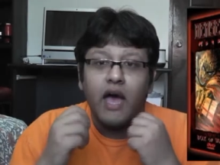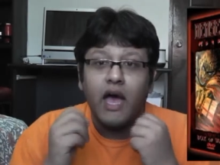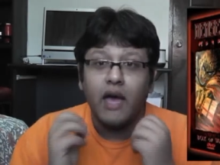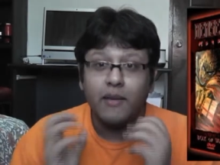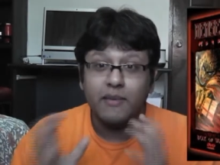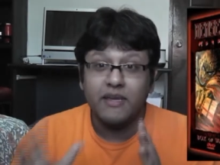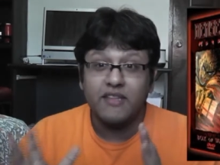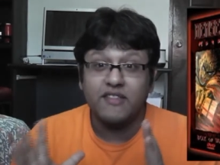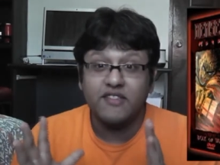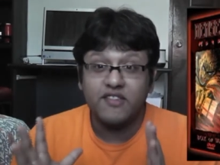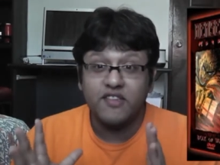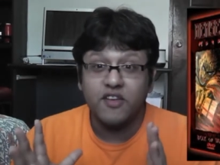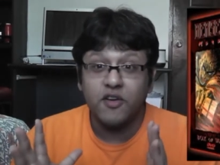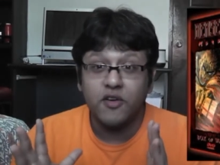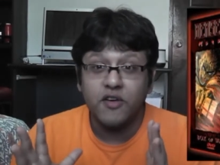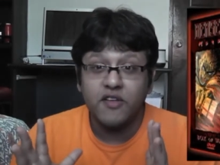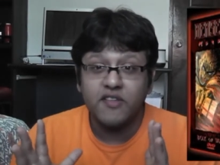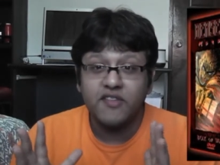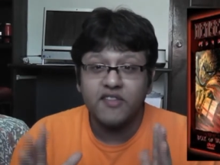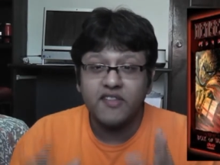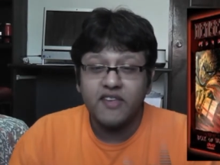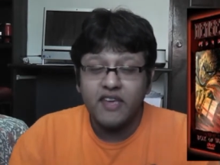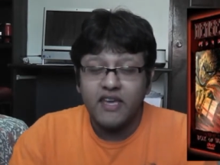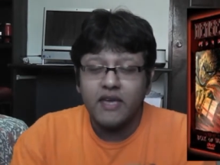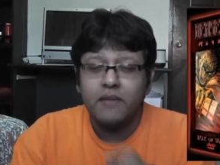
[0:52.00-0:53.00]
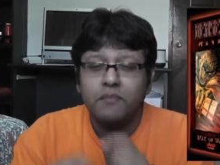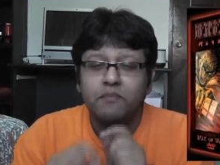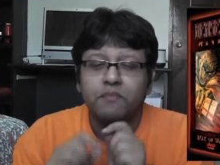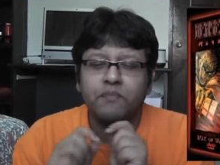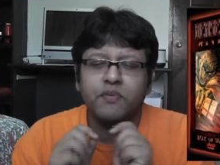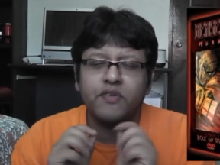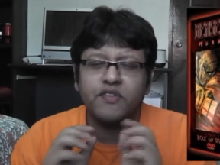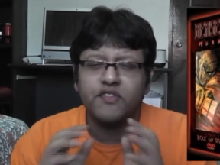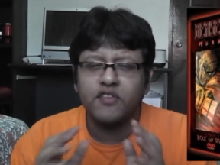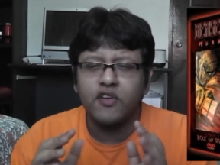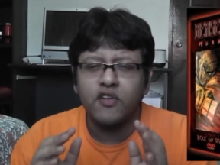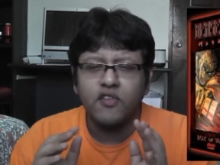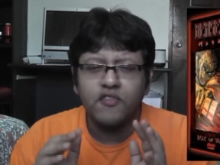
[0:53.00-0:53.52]
I mean, seriously,
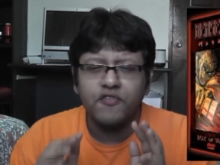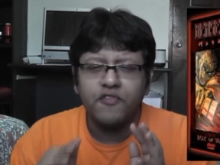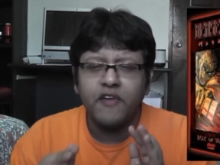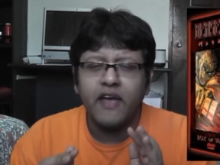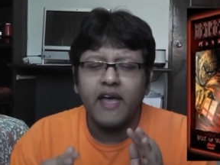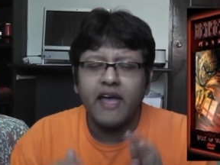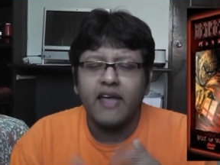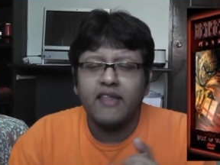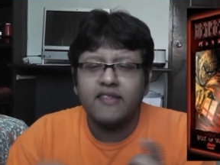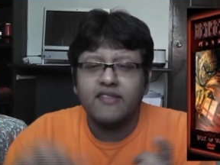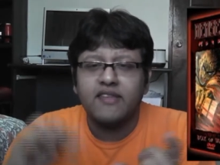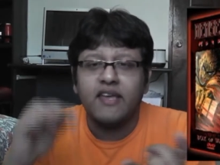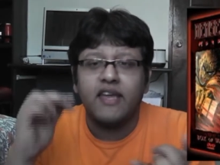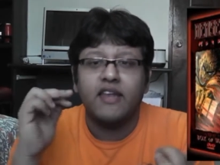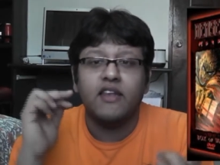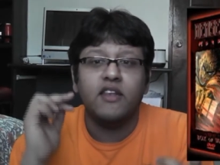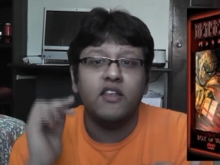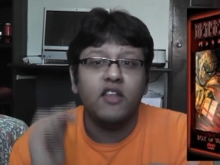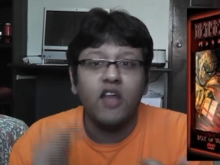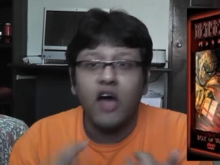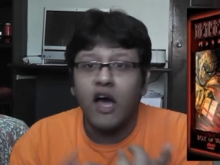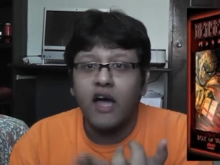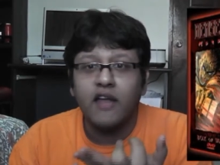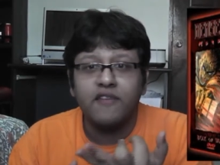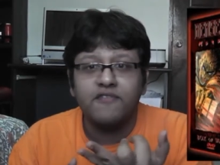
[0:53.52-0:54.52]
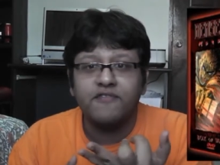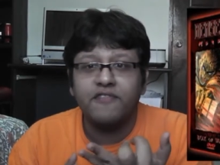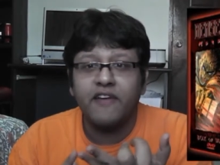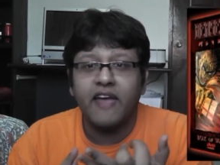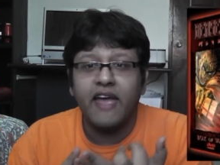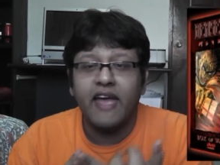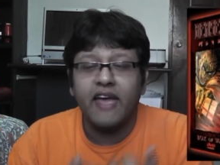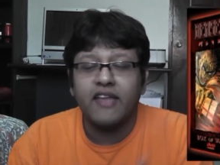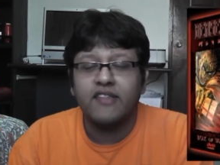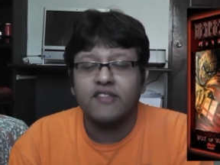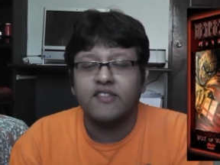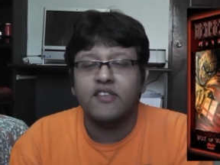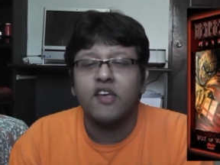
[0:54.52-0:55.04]
Berserk fans and
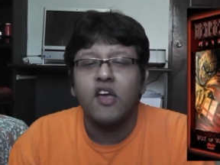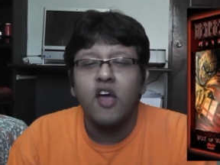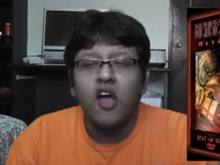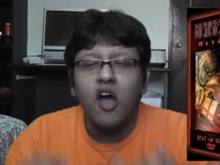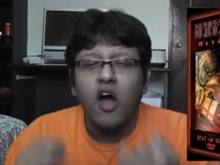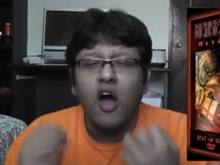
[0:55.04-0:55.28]
non-fans